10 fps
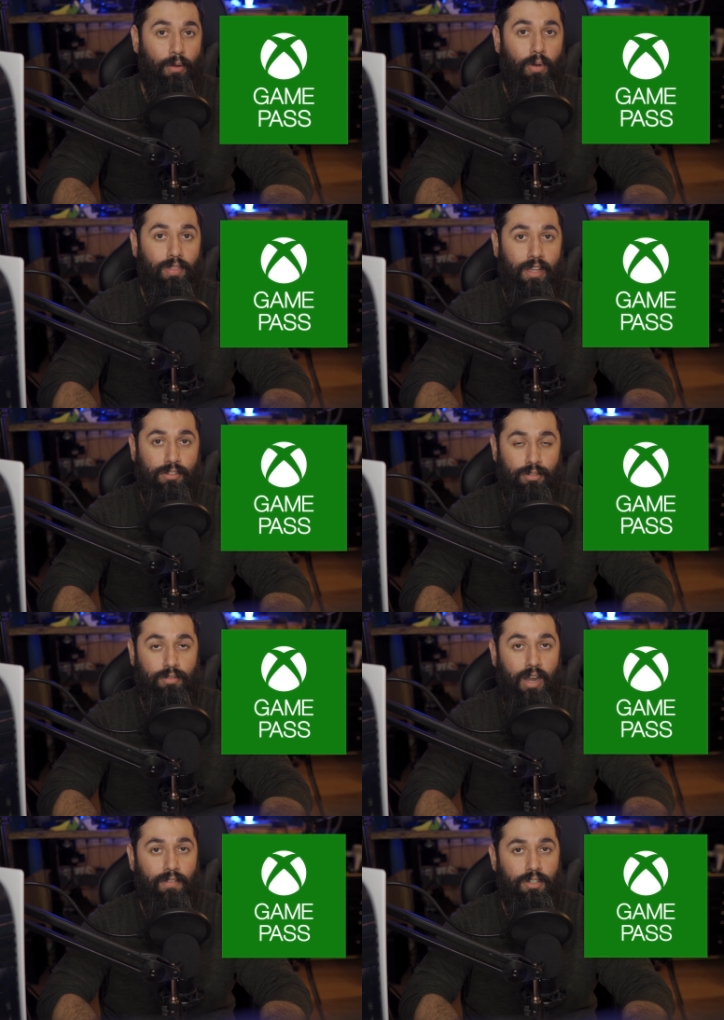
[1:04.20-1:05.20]
at 1,000
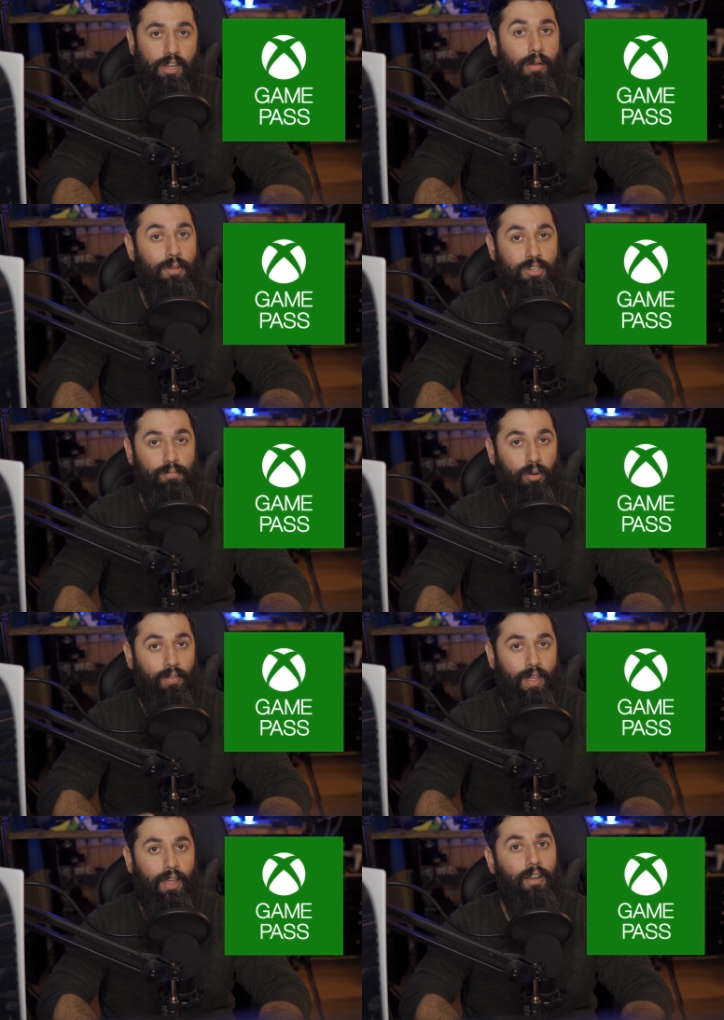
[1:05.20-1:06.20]
subscribers, and I'll mention more
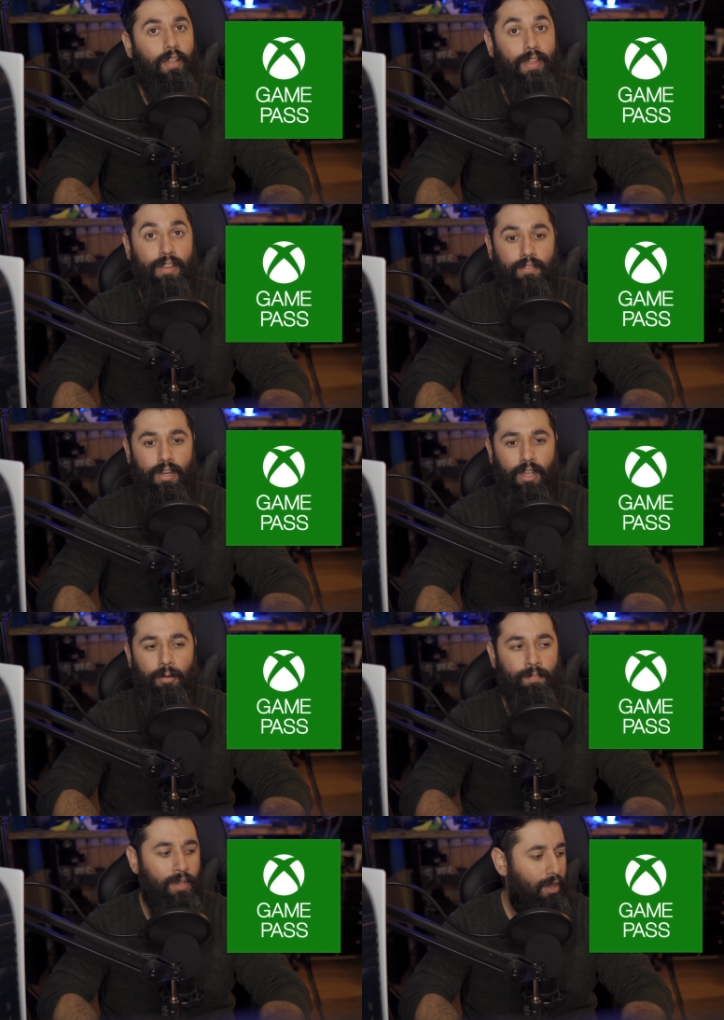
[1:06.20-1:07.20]
on that at the end of the video.